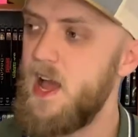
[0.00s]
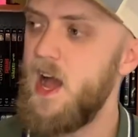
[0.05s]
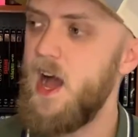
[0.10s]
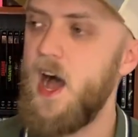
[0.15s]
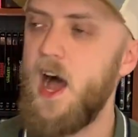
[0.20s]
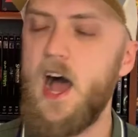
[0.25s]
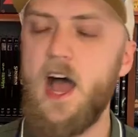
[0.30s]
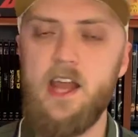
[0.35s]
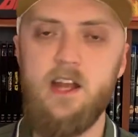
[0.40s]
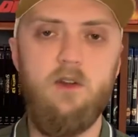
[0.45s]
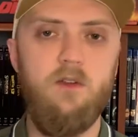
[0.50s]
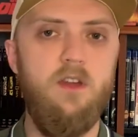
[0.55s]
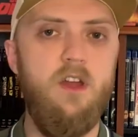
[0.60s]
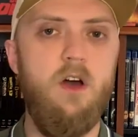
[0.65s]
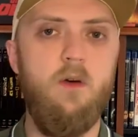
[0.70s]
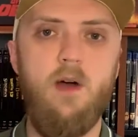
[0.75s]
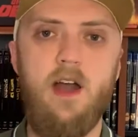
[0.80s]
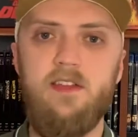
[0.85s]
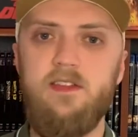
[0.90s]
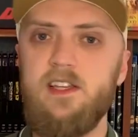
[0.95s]
I don't know
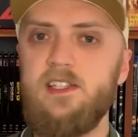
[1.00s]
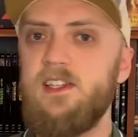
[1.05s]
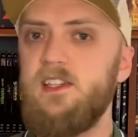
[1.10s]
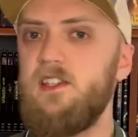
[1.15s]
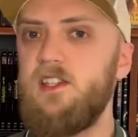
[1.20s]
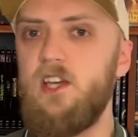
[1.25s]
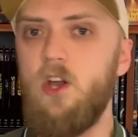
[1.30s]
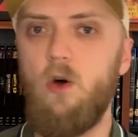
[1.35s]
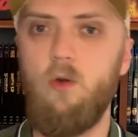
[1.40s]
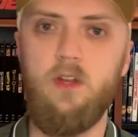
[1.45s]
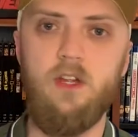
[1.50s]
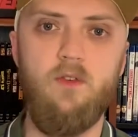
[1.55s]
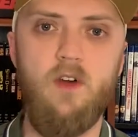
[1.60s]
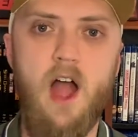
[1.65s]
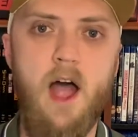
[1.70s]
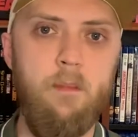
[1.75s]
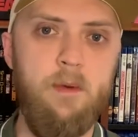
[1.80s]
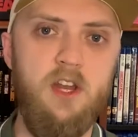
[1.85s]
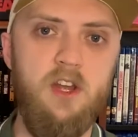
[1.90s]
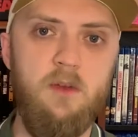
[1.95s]
why this is the only
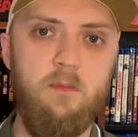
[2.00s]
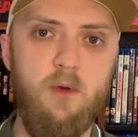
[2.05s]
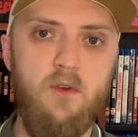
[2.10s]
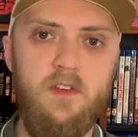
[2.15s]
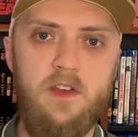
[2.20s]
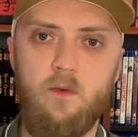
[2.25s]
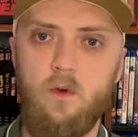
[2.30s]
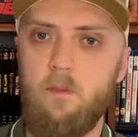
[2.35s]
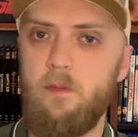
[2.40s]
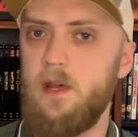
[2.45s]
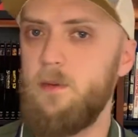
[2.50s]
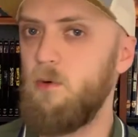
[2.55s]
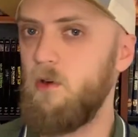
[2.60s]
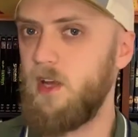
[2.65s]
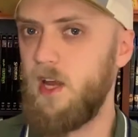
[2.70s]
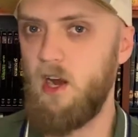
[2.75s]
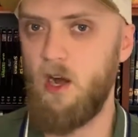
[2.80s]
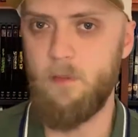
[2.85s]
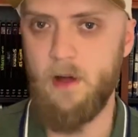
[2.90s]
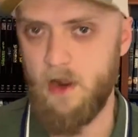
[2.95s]
Robin Hood movie where people
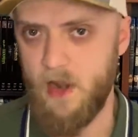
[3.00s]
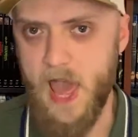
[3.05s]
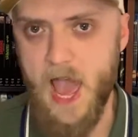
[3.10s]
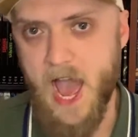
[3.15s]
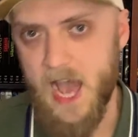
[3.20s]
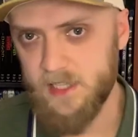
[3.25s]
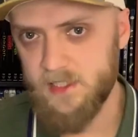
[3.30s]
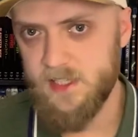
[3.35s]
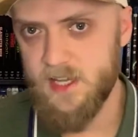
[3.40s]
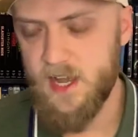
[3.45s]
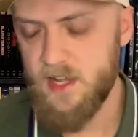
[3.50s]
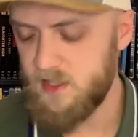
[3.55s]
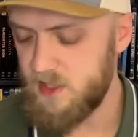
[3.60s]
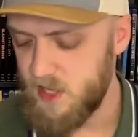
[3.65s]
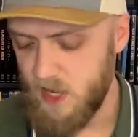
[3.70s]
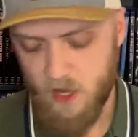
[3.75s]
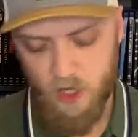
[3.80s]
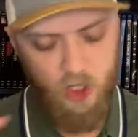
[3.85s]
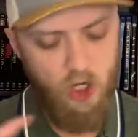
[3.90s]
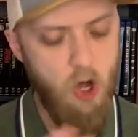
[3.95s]
care about accents.
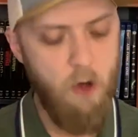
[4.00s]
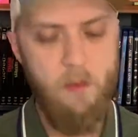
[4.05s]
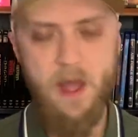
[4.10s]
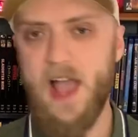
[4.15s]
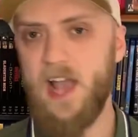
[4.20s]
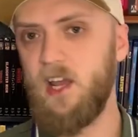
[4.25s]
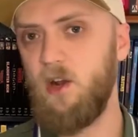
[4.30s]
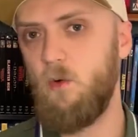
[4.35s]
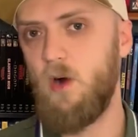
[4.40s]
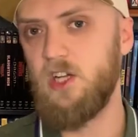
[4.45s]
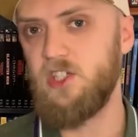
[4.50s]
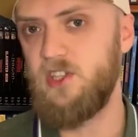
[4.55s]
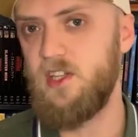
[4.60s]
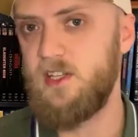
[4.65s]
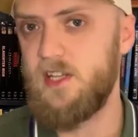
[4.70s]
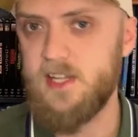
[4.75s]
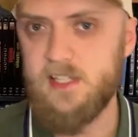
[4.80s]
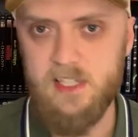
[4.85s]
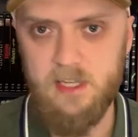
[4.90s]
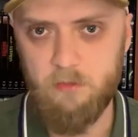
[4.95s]
Go back and watch the
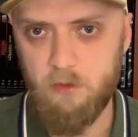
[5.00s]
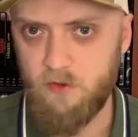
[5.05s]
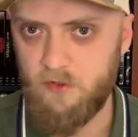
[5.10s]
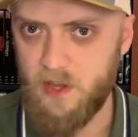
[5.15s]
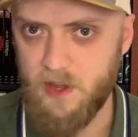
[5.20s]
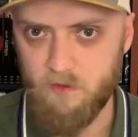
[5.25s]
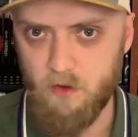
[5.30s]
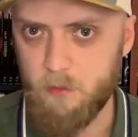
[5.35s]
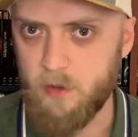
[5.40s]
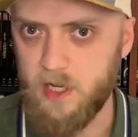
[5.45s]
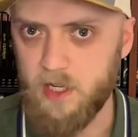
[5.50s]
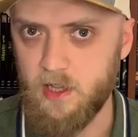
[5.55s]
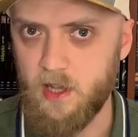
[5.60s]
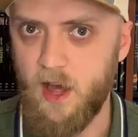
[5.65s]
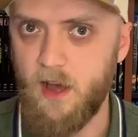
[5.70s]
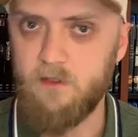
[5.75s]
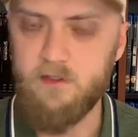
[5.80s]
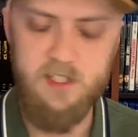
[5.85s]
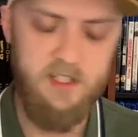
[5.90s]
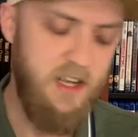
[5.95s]
Disney movie everybody
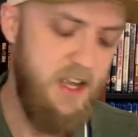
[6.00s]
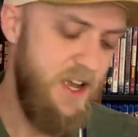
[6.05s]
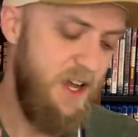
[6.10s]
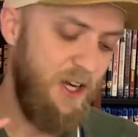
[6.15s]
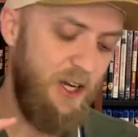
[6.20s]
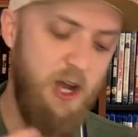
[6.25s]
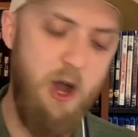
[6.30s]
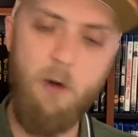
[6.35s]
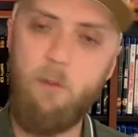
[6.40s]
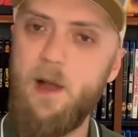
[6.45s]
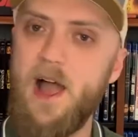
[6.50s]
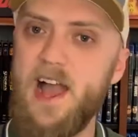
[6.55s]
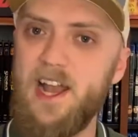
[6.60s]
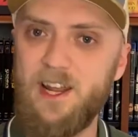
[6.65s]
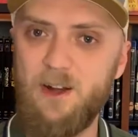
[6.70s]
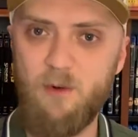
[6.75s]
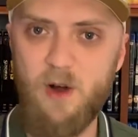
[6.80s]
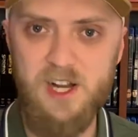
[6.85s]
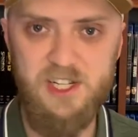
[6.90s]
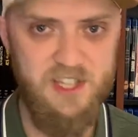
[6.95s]
loves. Go back
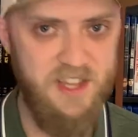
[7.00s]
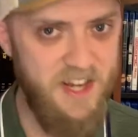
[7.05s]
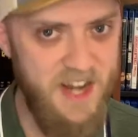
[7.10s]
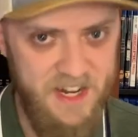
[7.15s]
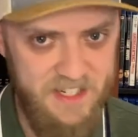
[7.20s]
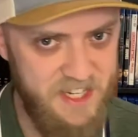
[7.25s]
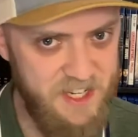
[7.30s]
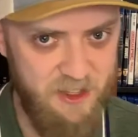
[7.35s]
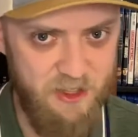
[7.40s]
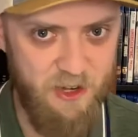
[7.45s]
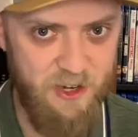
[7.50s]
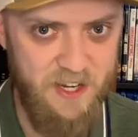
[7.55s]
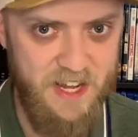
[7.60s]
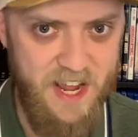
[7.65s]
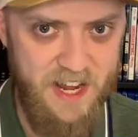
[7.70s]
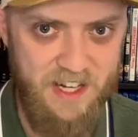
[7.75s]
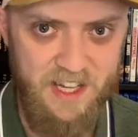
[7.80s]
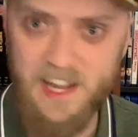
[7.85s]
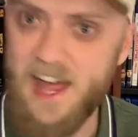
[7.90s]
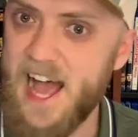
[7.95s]
and watch the
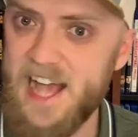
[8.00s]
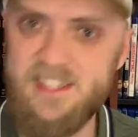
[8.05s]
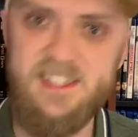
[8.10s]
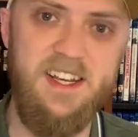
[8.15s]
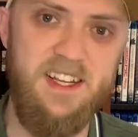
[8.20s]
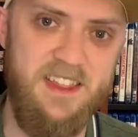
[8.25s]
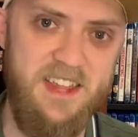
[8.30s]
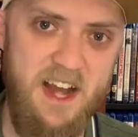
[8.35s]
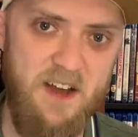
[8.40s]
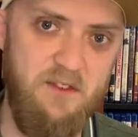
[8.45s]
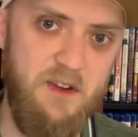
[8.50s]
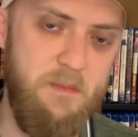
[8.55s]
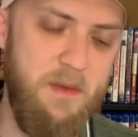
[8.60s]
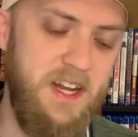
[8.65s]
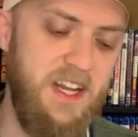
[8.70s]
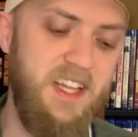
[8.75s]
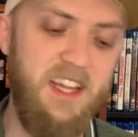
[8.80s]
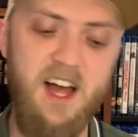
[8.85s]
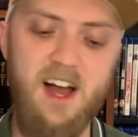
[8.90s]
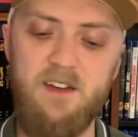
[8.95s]
1938 classic that
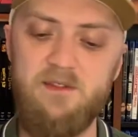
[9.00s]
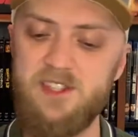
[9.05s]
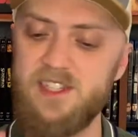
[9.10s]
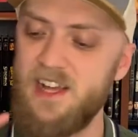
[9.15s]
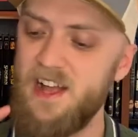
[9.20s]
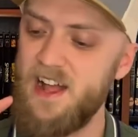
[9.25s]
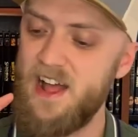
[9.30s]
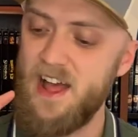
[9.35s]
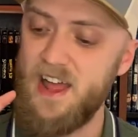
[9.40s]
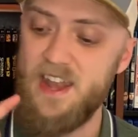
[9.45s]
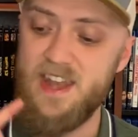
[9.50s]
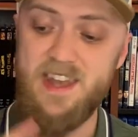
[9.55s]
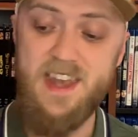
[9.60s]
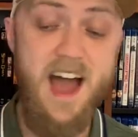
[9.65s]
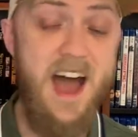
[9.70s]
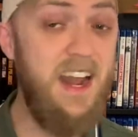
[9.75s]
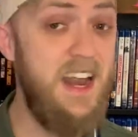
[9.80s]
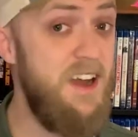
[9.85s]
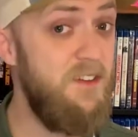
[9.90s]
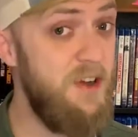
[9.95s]
everybody loves.
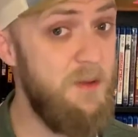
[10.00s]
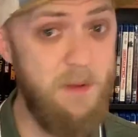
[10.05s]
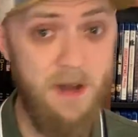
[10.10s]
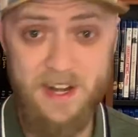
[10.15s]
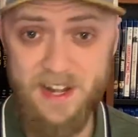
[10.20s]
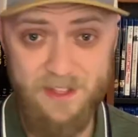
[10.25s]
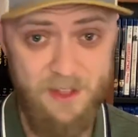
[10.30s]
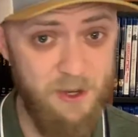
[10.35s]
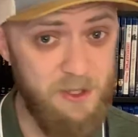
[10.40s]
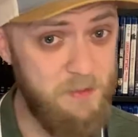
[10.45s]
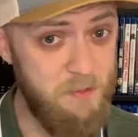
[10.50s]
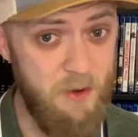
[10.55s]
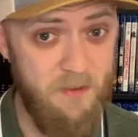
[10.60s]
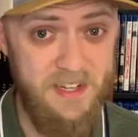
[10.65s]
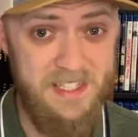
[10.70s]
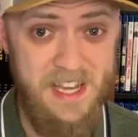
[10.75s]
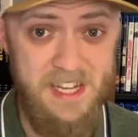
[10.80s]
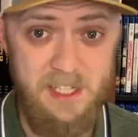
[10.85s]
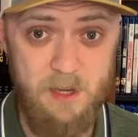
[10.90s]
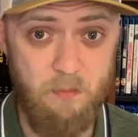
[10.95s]
Not everybody in those
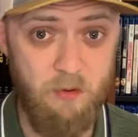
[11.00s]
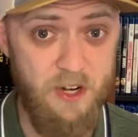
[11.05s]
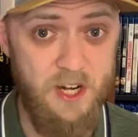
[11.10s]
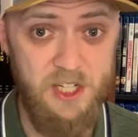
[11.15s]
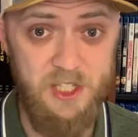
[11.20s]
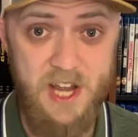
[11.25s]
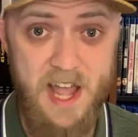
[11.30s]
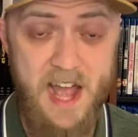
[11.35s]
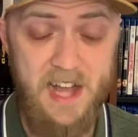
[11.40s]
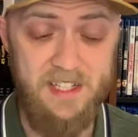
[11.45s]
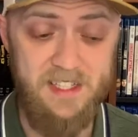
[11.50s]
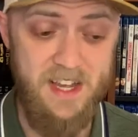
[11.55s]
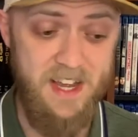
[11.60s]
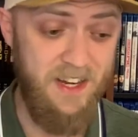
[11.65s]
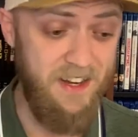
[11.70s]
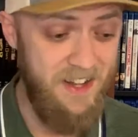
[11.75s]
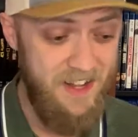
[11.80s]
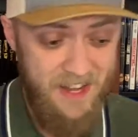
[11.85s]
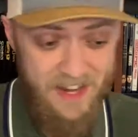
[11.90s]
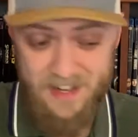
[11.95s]
movies has a British accent.
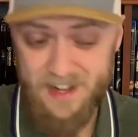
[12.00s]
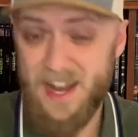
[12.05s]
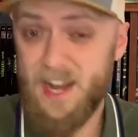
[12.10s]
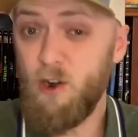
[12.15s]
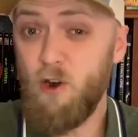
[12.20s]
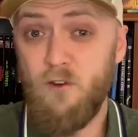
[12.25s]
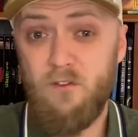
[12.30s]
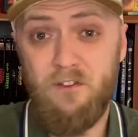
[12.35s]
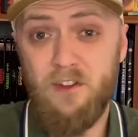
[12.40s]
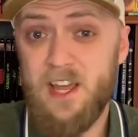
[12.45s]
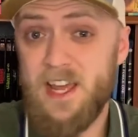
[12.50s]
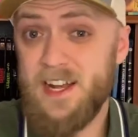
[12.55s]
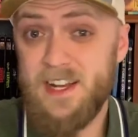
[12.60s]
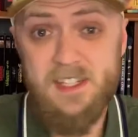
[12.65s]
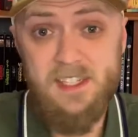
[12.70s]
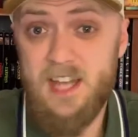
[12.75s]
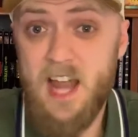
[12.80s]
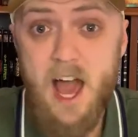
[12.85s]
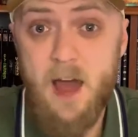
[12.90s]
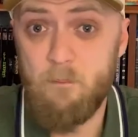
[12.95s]
And Errol Flynn
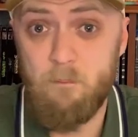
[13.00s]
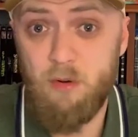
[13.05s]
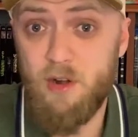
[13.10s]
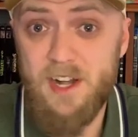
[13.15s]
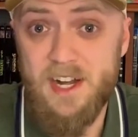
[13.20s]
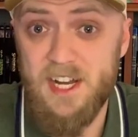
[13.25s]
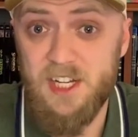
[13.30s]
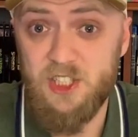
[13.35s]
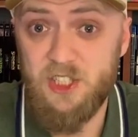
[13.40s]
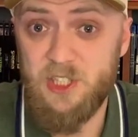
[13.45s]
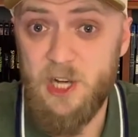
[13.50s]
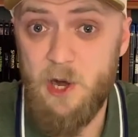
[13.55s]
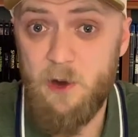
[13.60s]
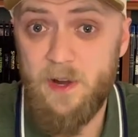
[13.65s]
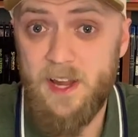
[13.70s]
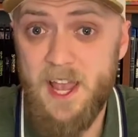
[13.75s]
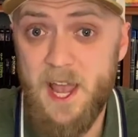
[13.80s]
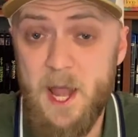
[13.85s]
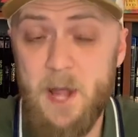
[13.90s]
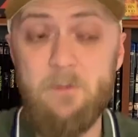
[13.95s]
is not British,
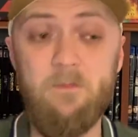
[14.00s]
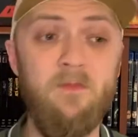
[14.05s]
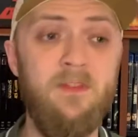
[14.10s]
okay?